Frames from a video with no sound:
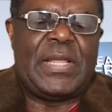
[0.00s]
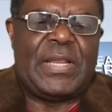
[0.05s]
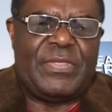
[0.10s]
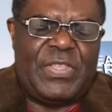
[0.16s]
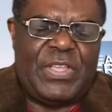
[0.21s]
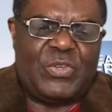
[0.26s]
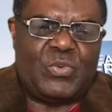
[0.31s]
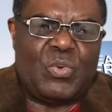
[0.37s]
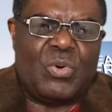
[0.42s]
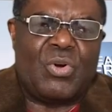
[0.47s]

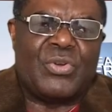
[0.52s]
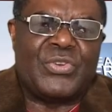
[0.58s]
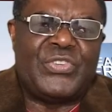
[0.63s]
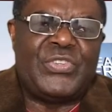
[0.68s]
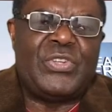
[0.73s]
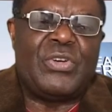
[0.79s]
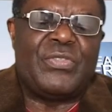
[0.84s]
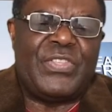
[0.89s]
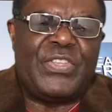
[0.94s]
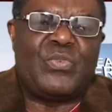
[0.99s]
Things will
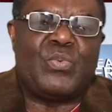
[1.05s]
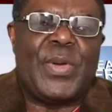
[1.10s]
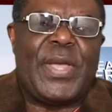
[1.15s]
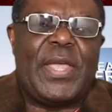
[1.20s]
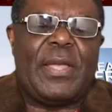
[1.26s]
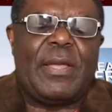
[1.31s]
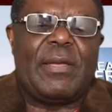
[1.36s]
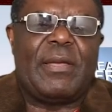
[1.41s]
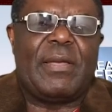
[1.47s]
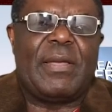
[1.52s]
continue this
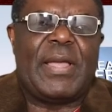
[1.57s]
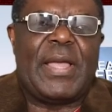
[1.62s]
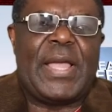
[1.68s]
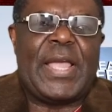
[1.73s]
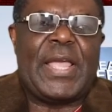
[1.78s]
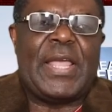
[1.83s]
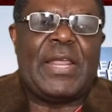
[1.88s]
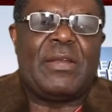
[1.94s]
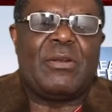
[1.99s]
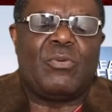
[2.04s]
way.
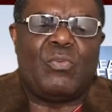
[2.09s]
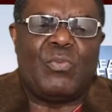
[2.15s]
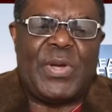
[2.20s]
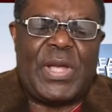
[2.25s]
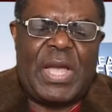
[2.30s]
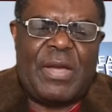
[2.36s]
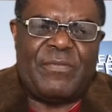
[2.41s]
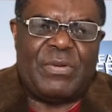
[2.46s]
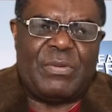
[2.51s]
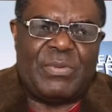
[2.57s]
And we
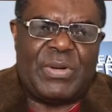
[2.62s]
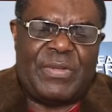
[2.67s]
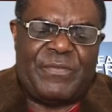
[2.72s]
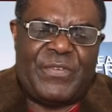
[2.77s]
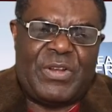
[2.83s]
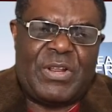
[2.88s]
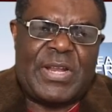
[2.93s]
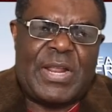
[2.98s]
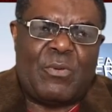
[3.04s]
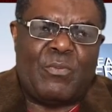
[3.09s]
have the
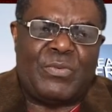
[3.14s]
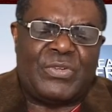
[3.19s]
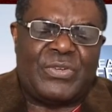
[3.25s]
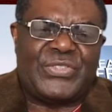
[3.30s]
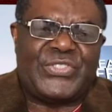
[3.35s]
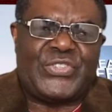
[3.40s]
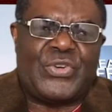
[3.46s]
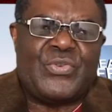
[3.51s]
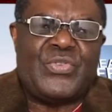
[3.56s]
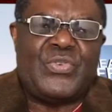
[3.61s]
video that we've
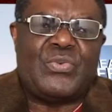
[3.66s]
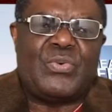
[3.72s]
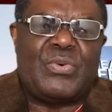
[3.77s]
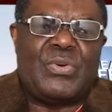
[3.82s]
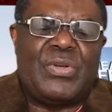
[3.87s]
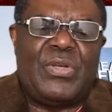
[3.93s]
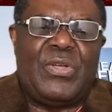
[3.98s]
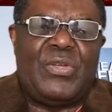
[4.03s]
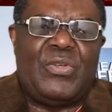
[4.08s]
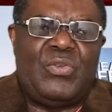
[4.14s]
just shown you.
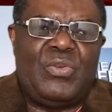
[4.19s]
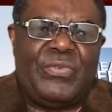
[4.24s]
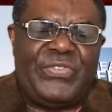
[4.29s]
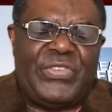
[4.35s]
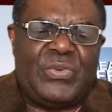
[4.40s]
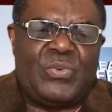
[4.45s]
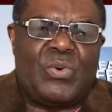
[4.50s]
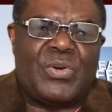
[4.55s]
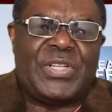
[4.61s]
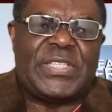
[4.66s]
You've
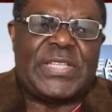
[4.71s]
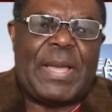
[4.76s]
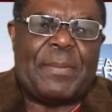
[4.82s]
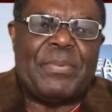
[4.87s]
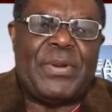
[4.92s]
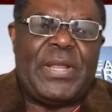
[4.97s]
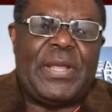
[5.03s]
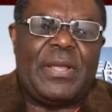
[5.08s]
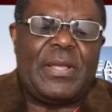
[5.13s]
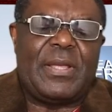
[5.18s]
seen what is
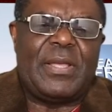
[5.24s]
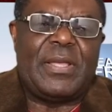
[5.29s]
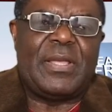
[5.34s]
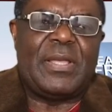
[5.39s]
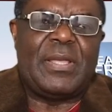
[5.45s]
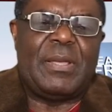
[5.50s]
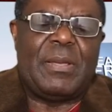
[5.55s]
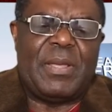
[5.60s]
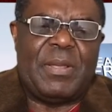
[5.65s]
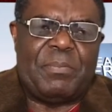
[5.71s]
happening.
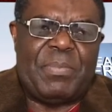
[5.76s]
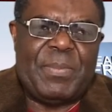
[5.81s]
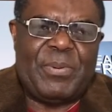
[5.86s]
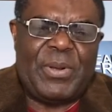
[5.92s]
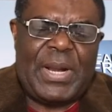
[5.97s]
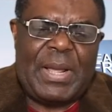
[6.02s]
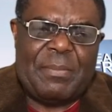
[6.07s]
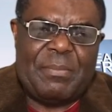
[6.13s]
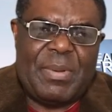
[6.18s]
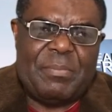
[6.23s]
And
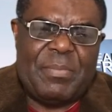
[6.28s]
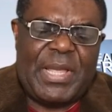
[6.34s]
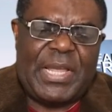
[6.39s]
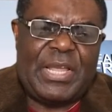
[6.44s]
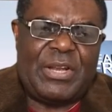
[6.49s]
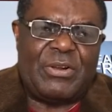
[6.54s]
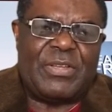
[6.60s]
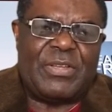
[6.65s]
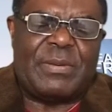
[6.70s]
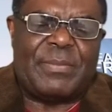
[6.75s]
people are
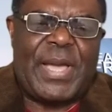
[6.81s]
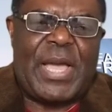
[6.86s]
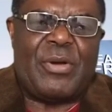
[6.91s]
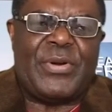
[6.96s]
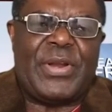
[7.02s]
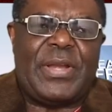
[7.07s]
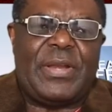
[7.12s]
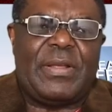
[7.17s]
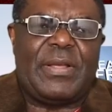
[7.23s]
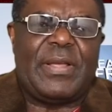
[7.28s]
making about
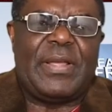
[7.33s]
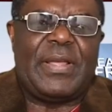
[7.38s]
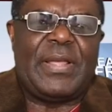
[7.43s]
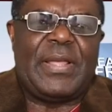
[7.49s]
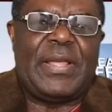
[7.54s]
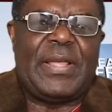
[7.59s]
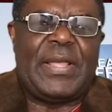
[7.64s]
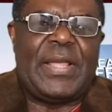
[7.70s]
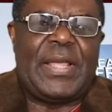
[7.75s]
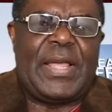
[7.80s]
it.
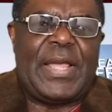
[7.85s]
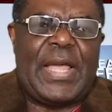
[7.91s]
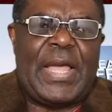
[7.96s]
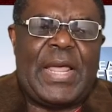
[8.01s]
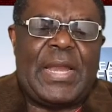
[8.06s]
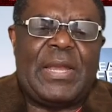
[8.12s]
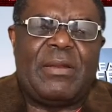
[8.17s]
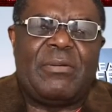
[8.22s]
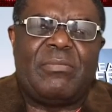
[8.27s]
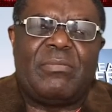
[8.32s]

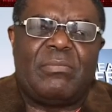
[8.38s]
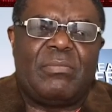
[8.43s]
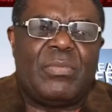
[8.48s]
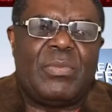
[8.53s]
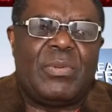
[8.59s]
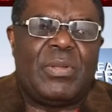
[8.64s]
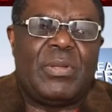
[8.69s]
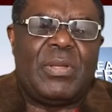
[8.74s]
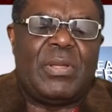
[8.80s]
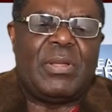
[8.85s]
And
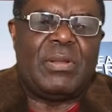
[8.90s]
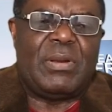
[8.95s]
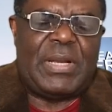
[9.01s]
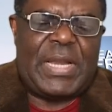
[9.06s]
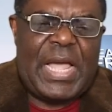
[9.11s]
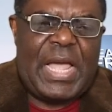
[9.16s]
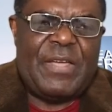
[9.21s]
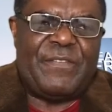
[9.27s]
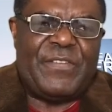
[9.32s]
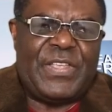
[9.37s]

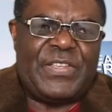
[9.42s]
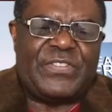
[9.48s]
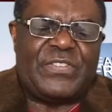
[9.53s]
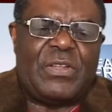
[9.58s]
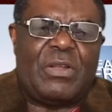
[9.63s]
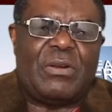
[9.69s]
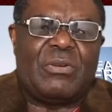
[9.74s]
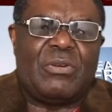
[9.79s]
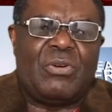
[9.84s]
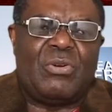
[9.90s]
life is
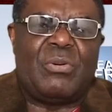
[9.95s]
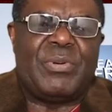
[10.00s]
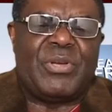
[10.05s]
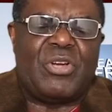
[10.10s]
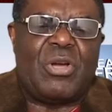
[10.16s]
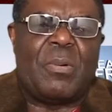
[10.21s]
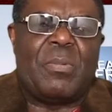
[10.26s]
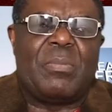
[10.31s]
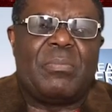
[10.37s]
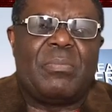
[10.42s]
not going to
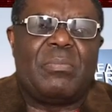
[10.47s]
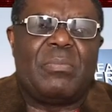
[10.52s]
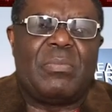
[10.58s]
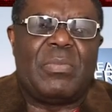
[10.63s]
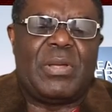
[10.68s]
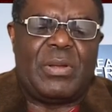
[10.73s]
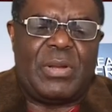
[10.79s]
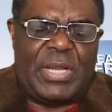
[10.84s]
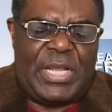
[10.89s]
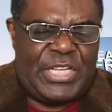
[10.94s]
become,
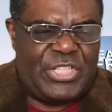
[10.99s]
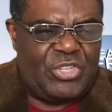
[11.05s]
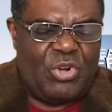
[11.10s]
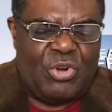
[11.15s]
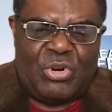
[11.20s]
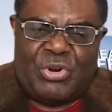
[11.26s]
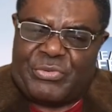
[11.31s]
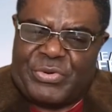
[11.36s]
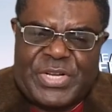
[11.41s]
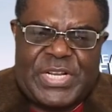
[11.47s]
it's not
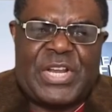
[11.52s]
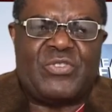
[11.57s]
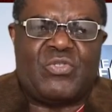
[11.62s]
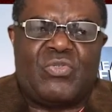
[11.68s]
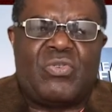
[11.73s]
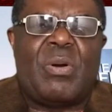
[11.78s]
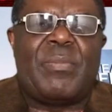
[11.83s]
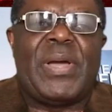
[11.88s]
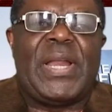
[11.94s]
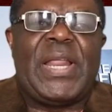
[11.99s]
going to return to
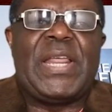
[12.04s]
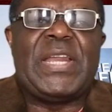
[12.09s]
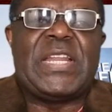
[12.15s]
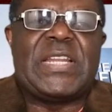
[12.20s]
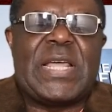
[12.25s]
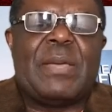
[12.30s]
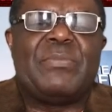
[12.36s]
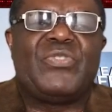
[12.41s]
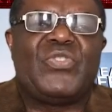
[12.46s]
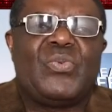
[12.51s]
normal
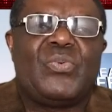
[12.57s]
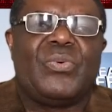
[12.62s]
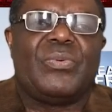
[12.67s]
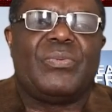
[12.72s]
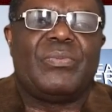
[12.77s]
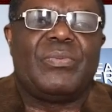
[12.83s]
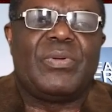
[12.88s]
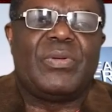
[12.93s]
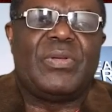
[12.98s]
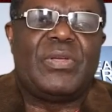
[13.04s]
anytime soon.
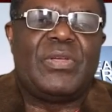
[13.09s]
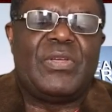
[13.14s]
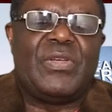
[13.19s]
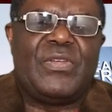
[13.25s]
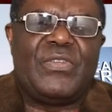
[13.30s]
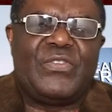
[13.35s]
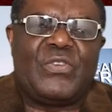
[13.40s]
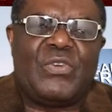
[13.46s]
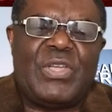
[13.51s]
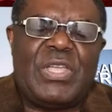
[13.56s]

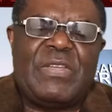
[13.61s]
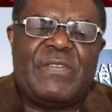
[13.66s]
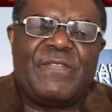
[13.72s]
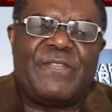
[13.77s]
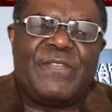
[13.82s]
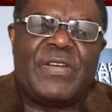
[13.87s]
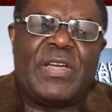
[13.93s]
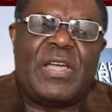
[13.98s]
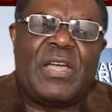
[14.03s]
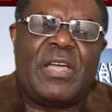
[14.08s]
So if
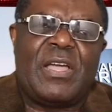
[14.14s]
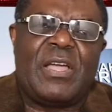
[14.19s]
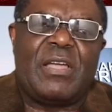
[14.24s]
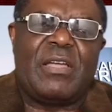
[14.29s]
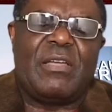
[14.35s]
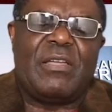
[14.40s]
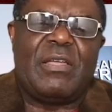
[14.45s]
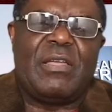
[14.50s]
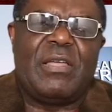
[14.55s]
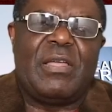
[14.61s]
the
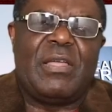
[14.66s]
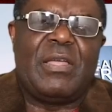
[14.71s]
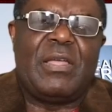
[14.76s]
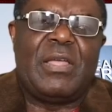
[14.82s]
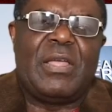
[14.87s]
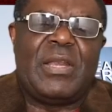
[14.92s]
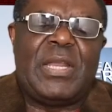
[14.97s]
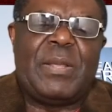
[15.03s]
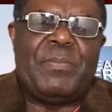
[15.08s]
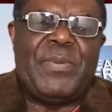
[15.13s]

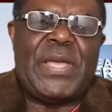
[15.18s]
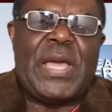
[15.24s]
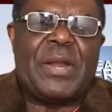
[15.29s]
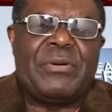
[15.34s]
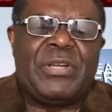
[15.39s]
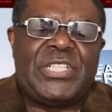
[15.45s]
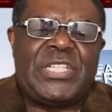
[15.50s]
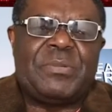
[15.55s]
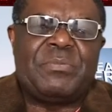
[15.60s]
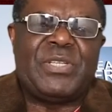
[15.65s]
Biya
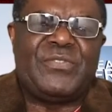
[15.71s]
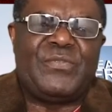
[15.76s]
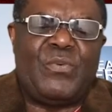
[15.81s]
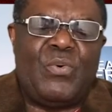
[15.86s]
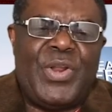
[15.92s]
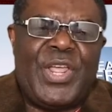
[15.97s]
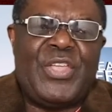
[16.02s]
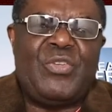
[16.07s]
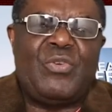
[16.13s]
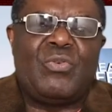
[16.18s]
regime is
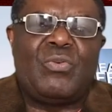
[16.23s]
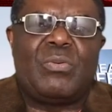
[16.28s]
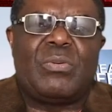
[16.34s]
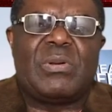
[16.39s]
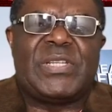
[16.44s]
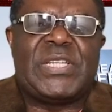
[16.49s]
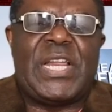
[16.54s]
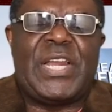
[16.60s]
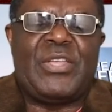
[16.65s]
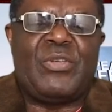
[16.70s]
fooling you,
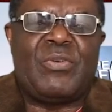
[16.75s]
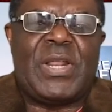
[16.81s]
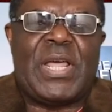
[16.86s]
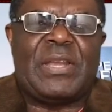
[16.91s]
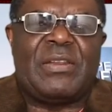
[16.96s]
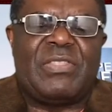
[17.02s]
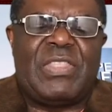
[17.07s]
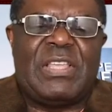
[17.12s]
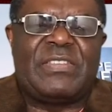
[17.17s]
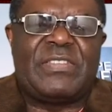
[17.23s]
telling you
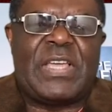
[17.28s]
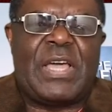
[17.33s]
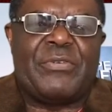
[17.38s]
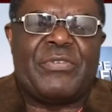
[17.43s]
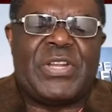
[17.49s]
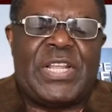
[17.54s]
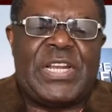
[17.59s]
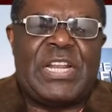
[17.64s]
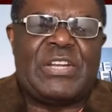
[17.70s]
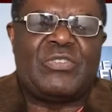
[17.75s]
that things are
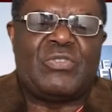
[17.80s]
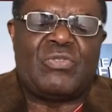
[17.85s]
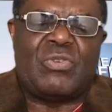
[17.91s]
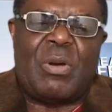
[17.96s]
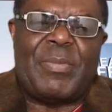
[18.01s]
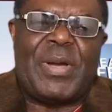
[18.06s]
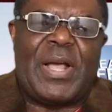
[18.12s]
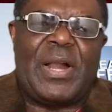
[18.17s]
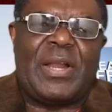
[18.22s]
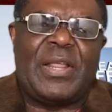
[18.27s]
returning to
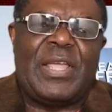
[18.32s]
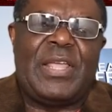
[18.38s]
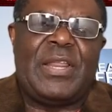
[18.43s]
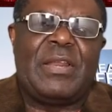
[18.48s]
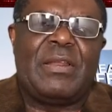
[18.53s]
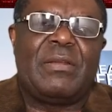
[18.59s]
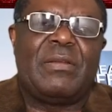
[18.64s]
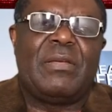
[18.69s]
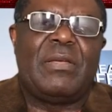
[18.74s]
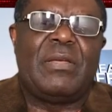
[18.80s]
normal
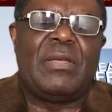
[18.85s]
in